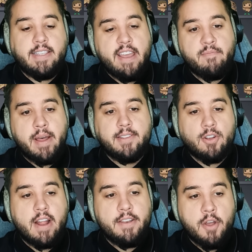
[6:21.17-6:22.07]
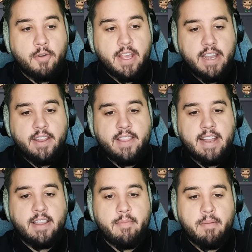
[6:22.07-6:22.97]
Dave Meltzer had noted
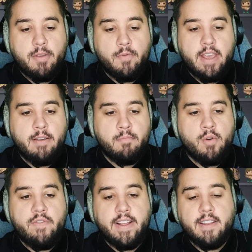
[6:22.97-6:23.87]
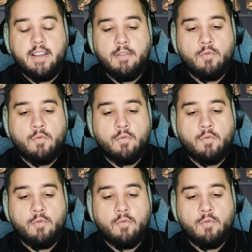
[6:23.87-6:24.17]
that WWE moving